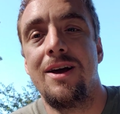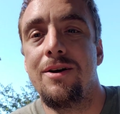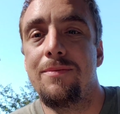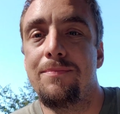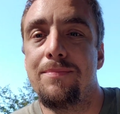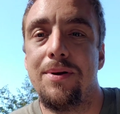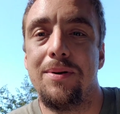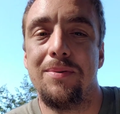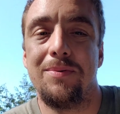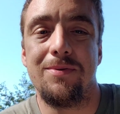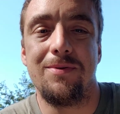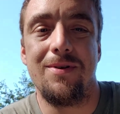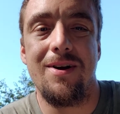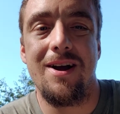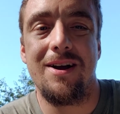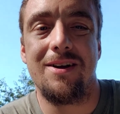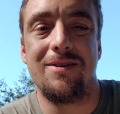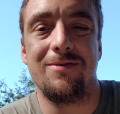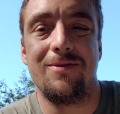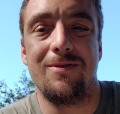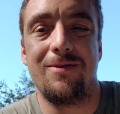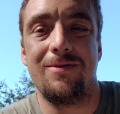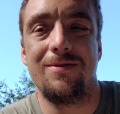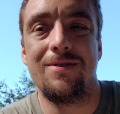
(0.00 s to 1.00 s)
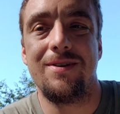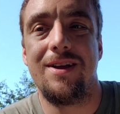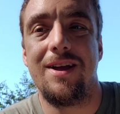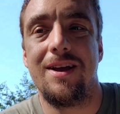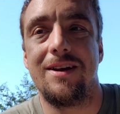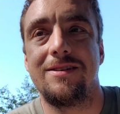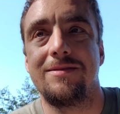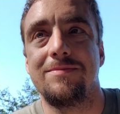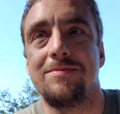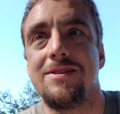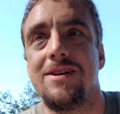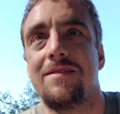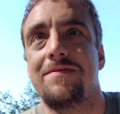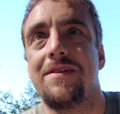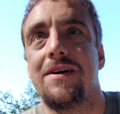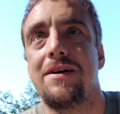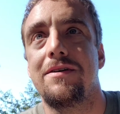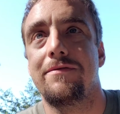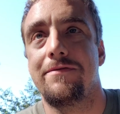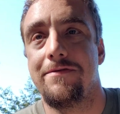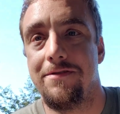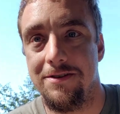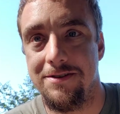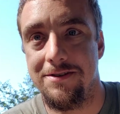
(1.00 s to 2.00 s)
be able to rock and roll, kick some stuff
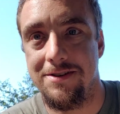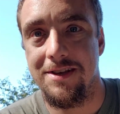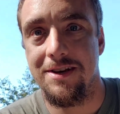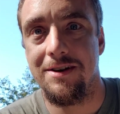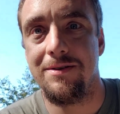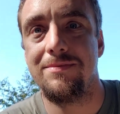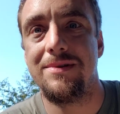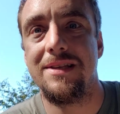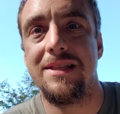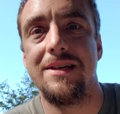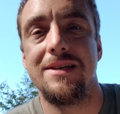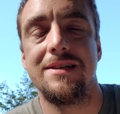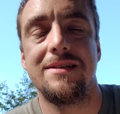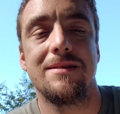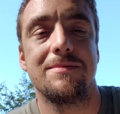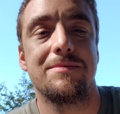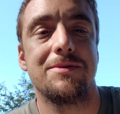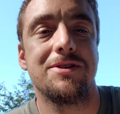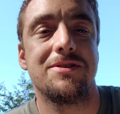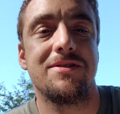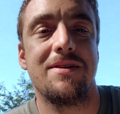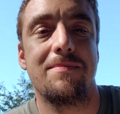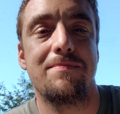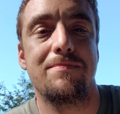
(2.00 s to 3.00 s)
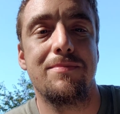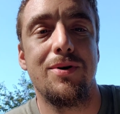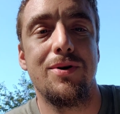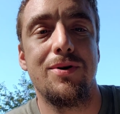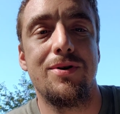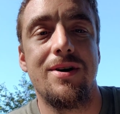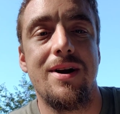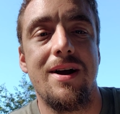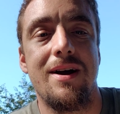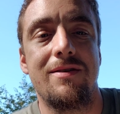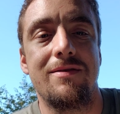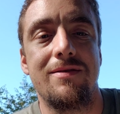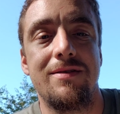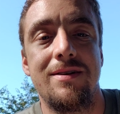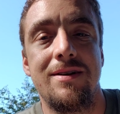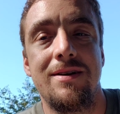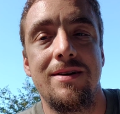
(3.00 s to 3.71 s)
out. First thing will be this. I'm going to drop a motor out,